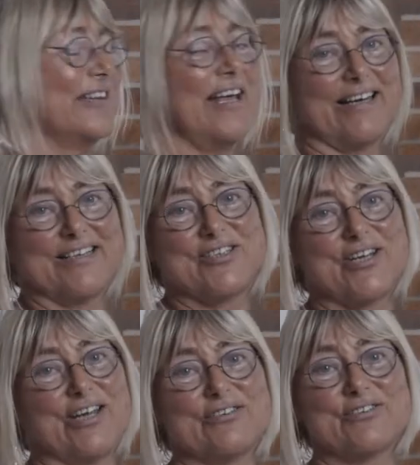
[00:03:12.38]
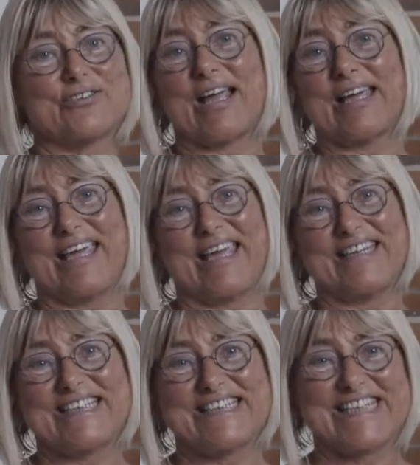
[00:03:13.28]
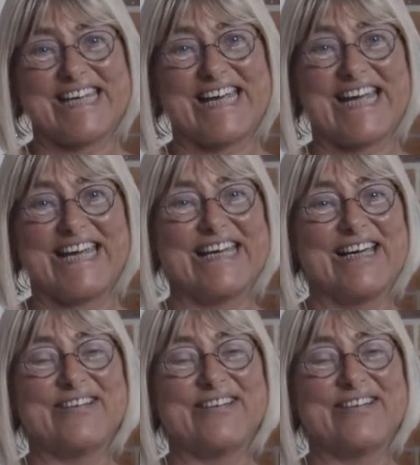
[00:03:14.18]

that change again today